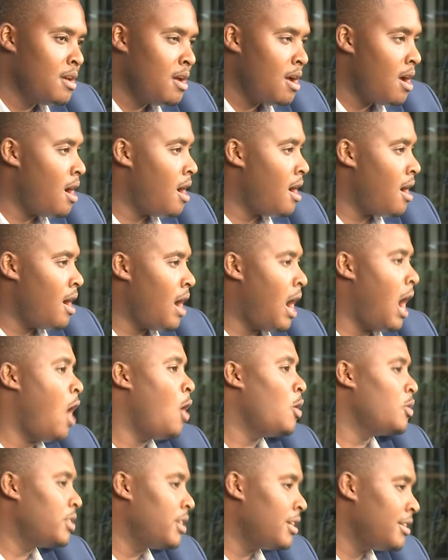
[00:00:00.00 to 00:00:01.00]

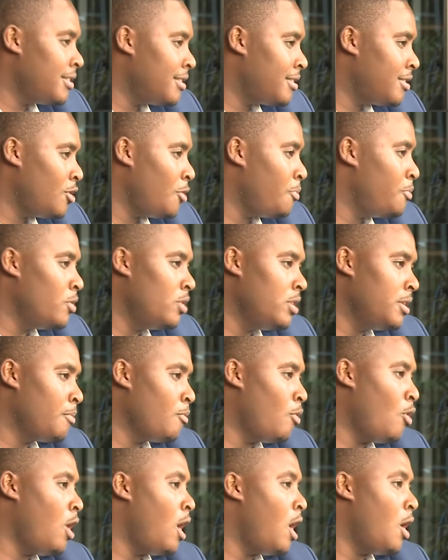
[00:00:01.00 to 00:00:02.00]
houses, you're building
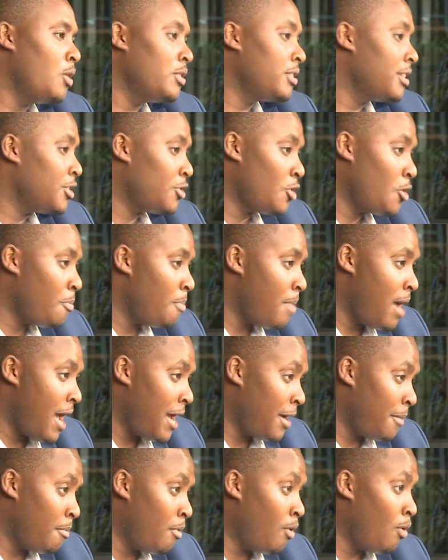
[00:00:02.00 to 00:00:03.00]
more houses or you're
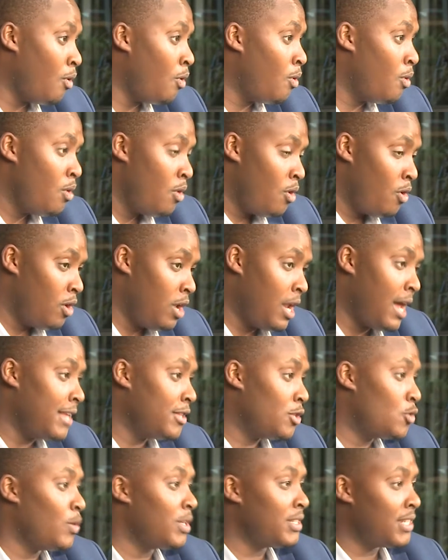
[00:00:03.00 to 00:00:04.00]
buying more
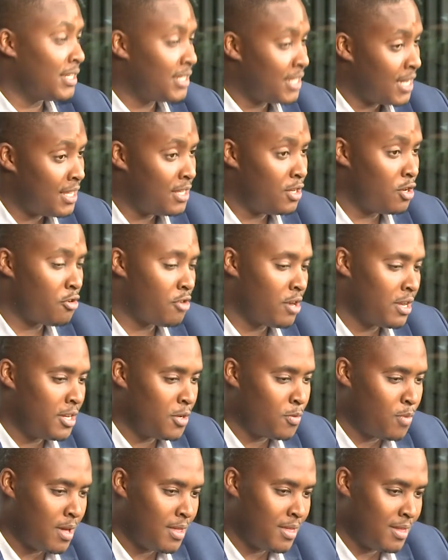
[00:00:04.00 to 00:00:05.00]
land to ascertain your
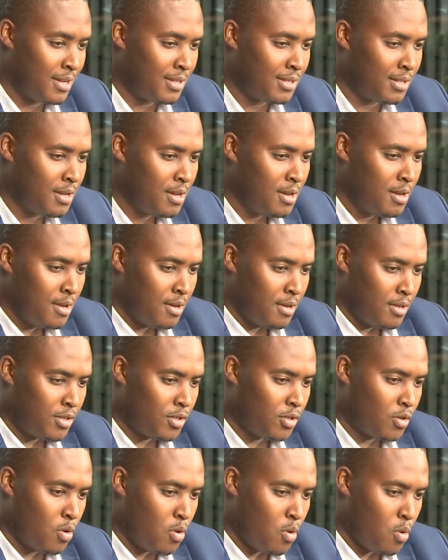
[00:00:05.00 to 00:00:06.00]
credit worthiness.
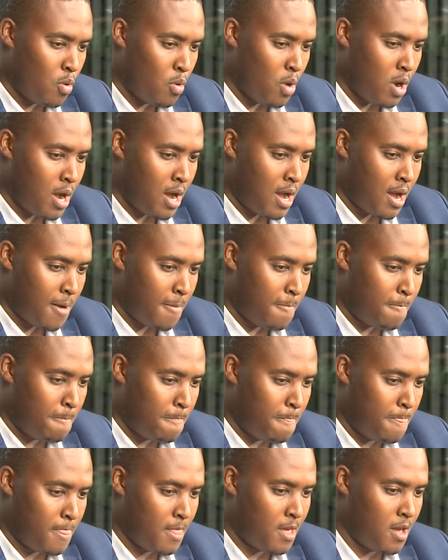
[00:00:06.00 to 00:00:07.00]
So
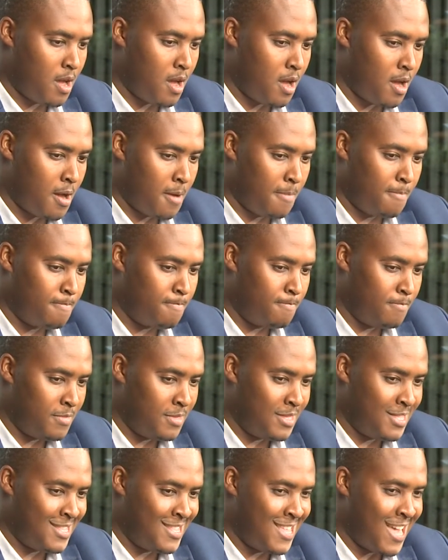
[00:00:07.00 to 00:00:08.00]

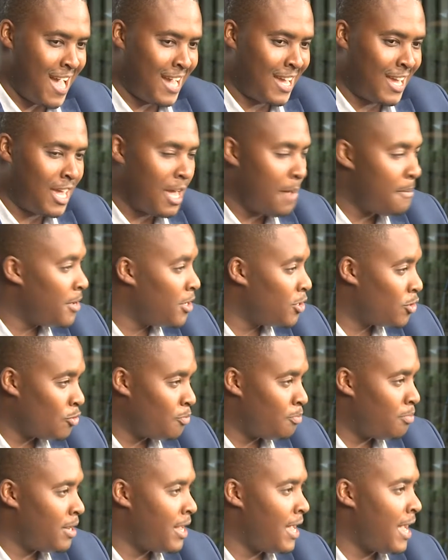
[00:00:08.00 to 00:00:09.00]
there came into
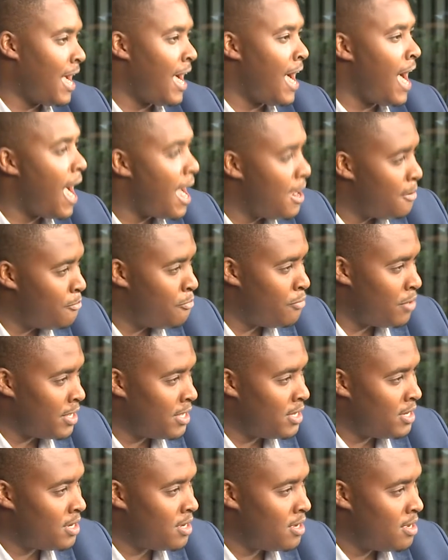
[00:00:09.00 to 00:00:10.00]
play a
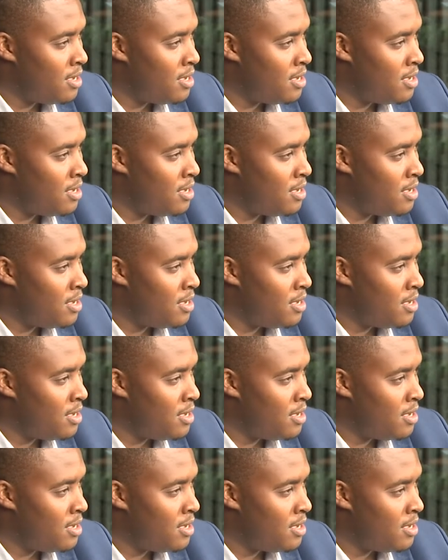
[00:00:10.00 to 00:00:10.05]
hybrid